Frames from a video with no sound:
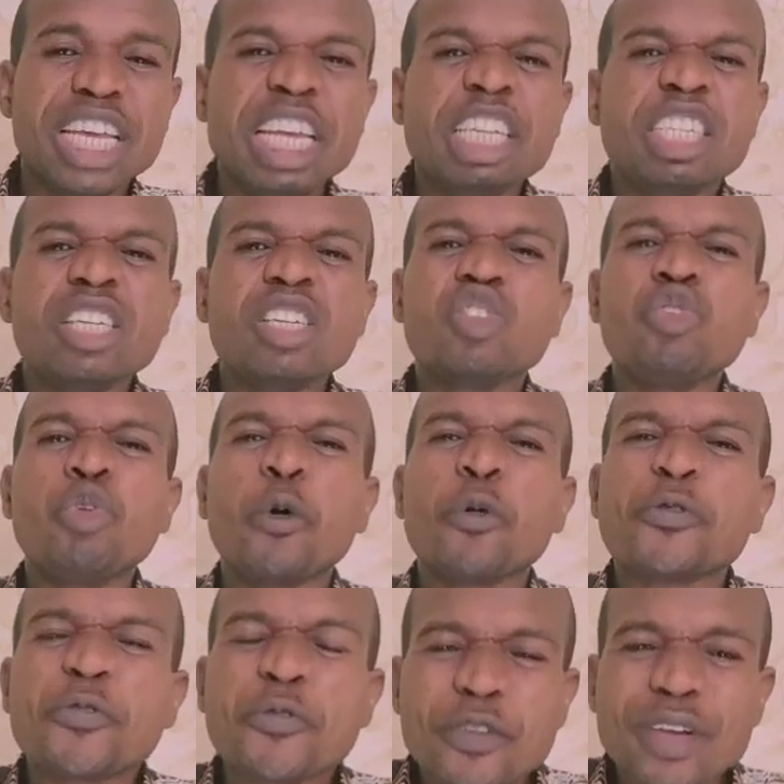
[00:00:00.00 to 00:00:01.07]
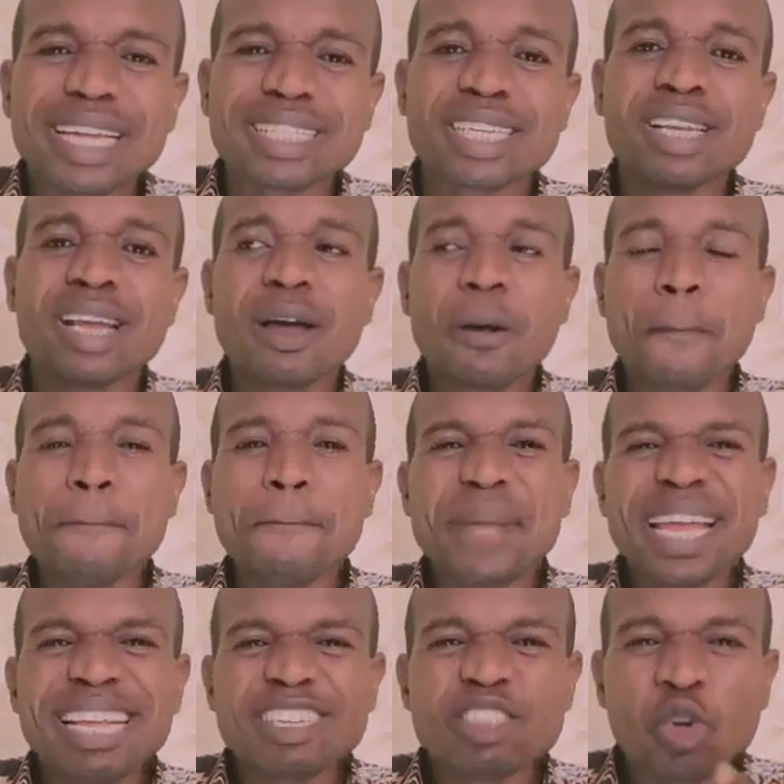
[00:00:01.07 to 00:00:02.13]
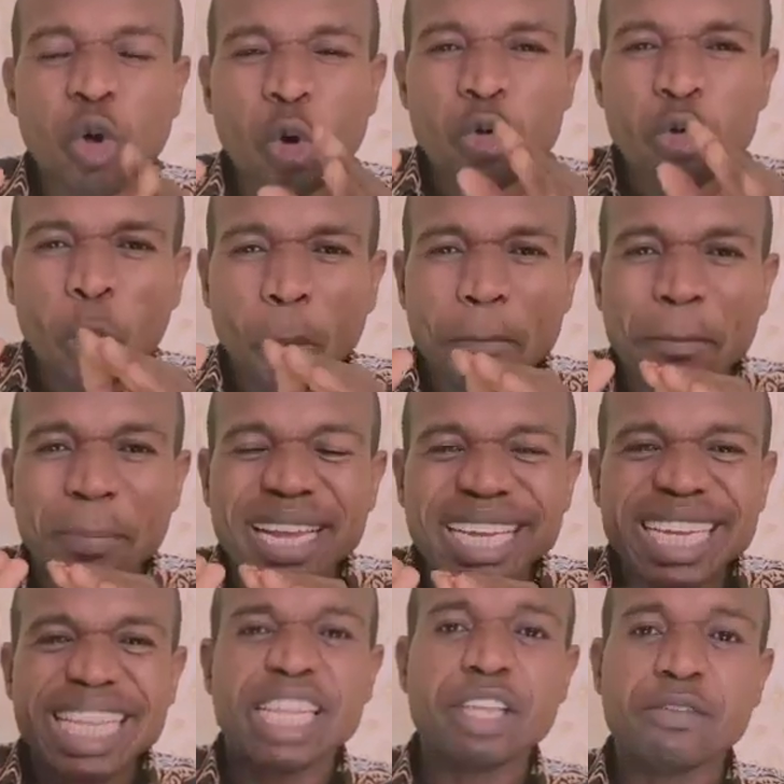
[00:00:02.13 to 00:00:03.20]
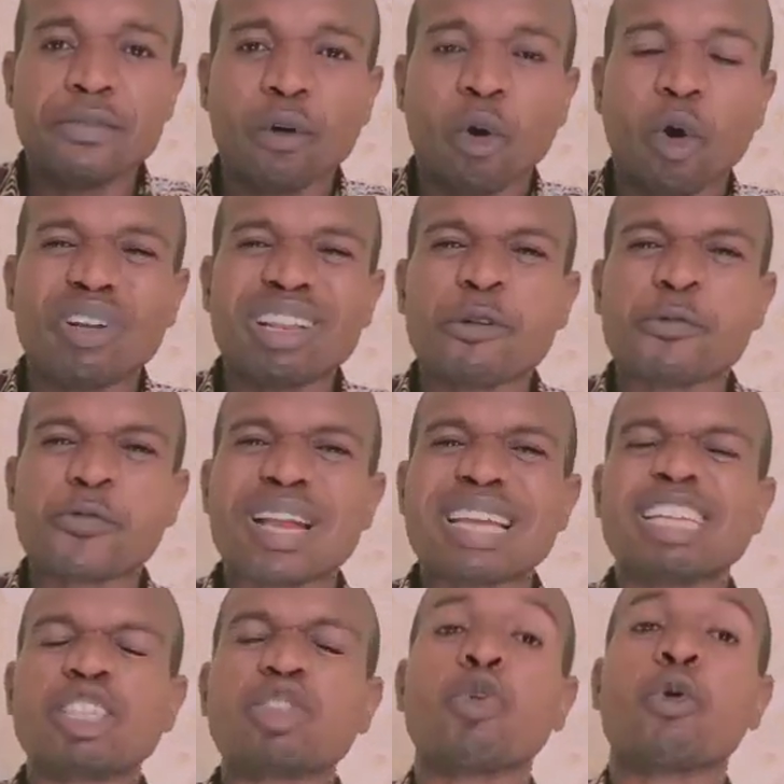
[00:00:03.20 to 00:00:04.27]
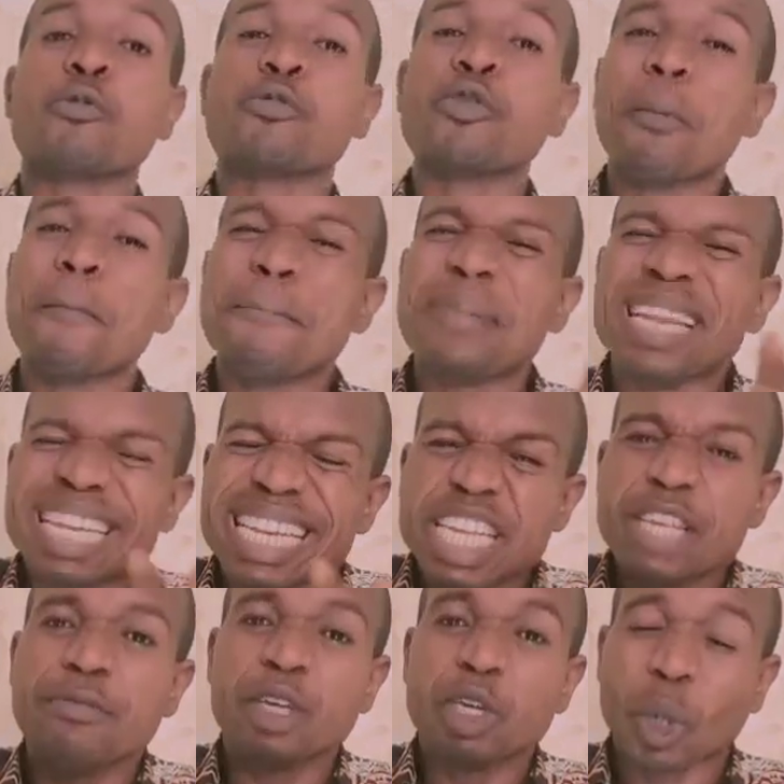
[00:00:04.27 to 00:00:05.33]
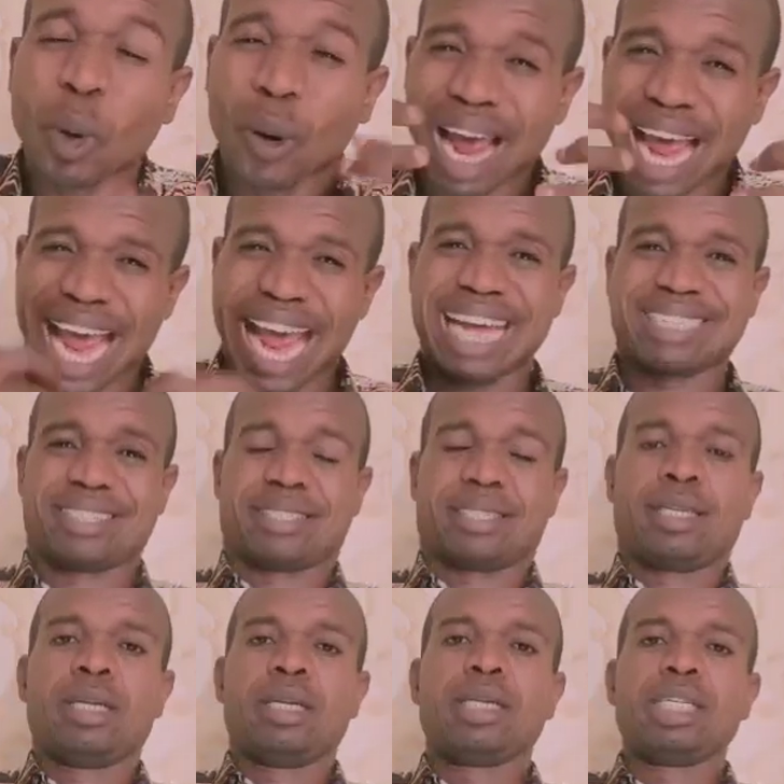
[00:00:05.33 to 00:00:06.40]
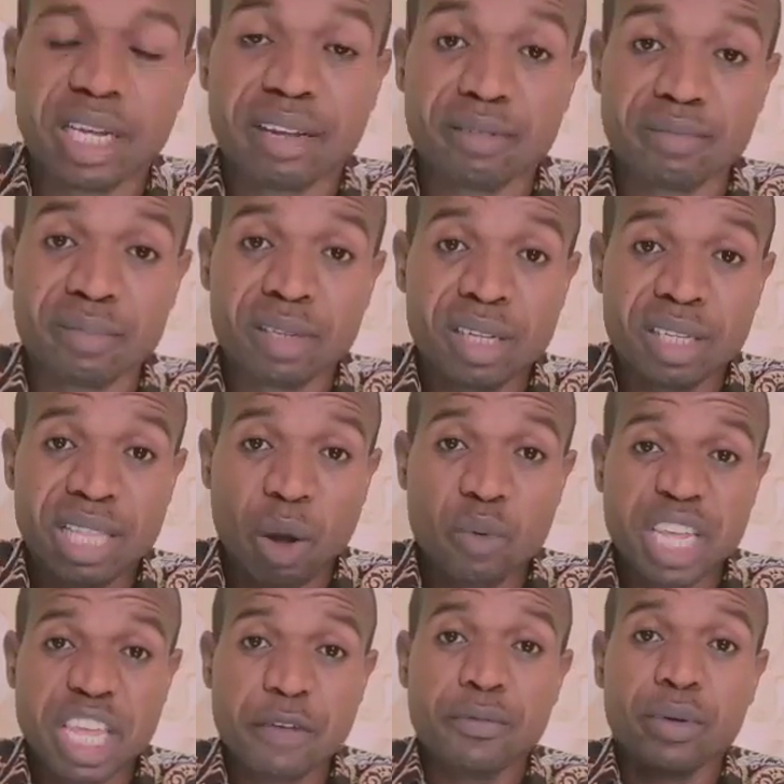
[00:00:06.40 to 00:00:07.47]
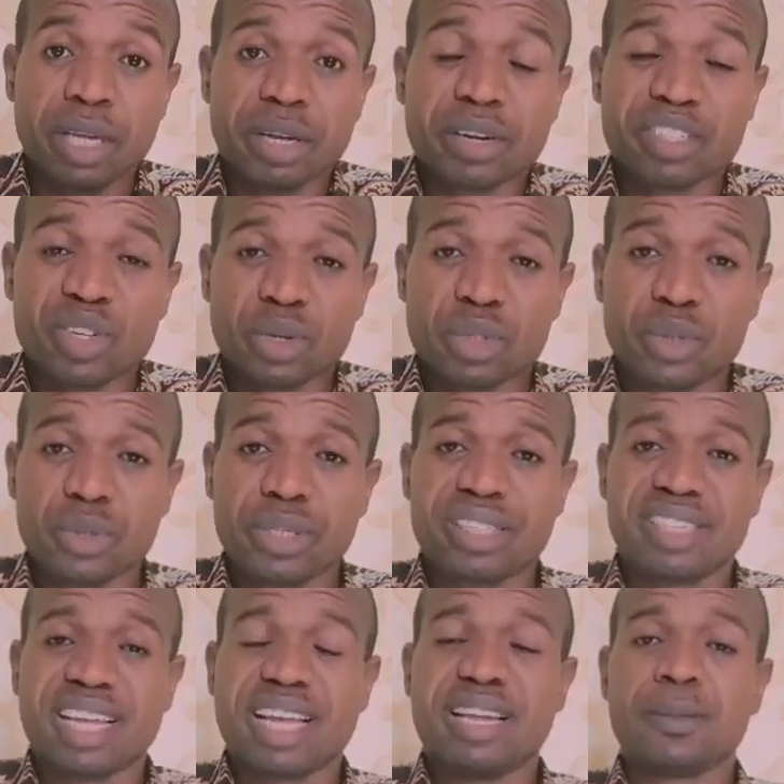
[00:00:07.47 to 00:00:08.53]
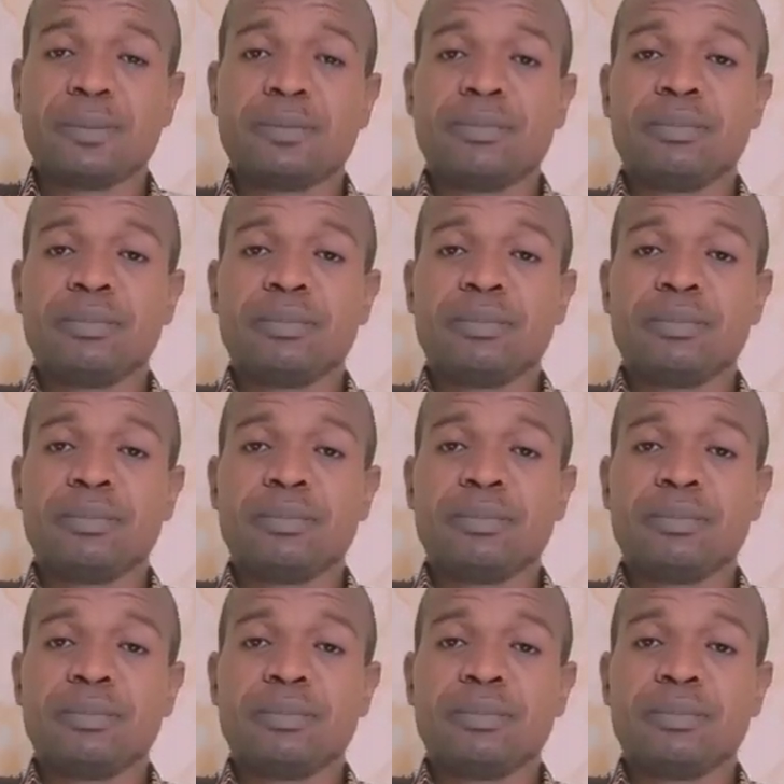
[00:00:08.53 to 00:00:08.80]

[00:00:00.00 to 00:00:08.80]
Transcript: It is your faith based on your belief, on the foundation of your belief in your heart, that will give you the result you desire.